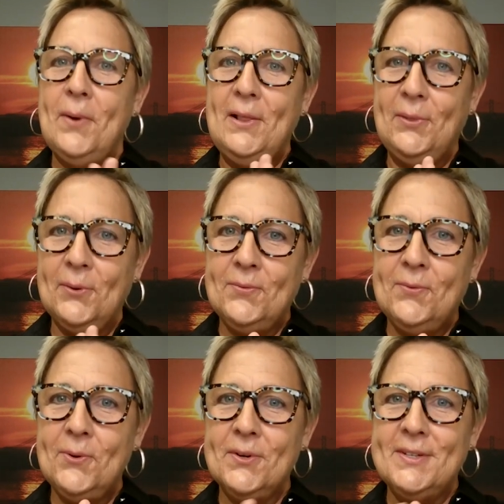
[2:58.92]
We look
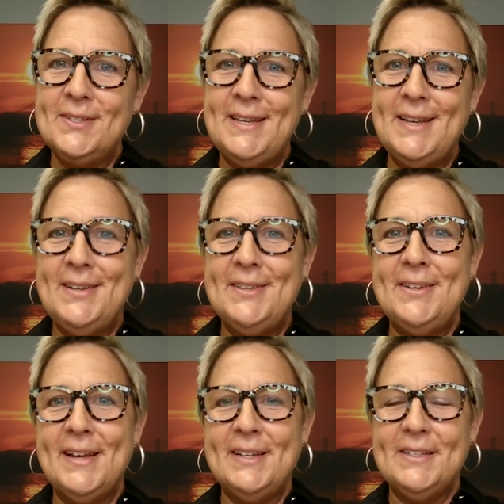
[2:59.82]
forward to seeing you
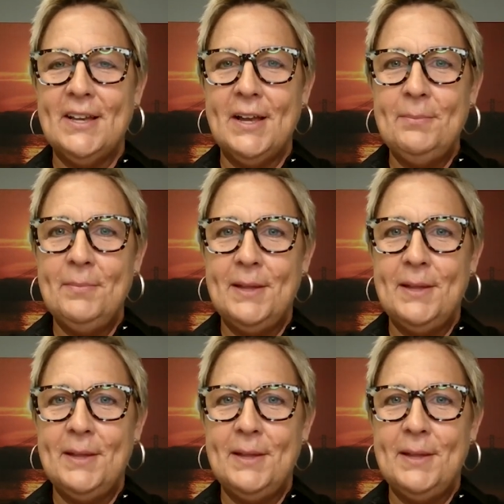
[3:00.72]
the next time